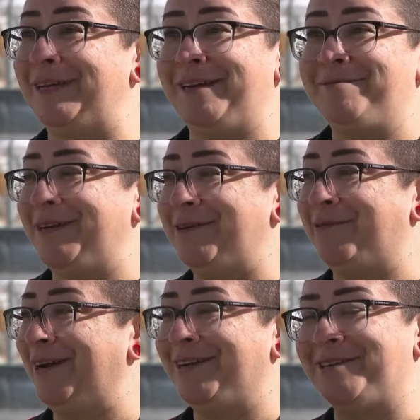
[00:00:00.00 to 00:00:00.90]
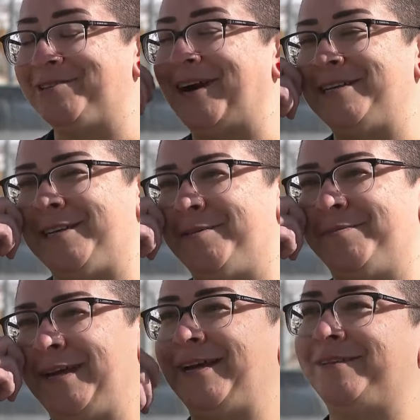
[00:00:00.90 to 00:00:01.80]
anyone that wanted to try
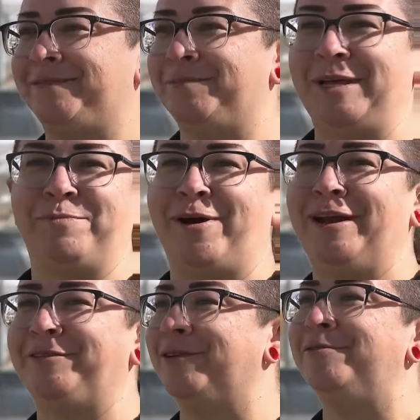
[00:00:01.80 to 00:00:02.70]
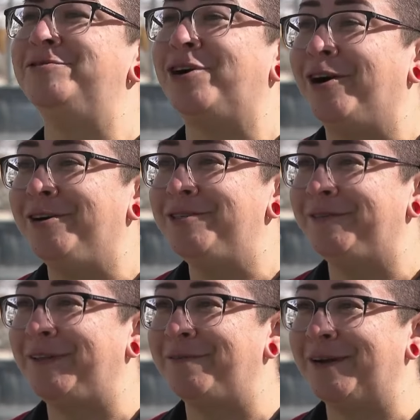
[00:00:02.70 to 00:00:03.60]
some, they, they brought out their own jars
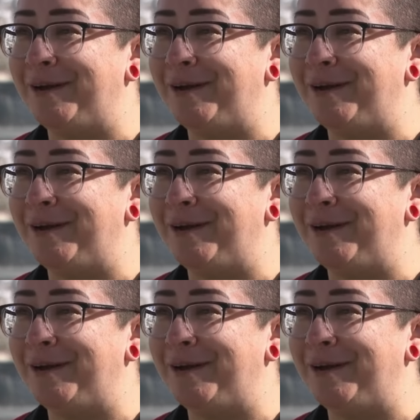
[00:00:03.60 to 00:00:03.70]
if they were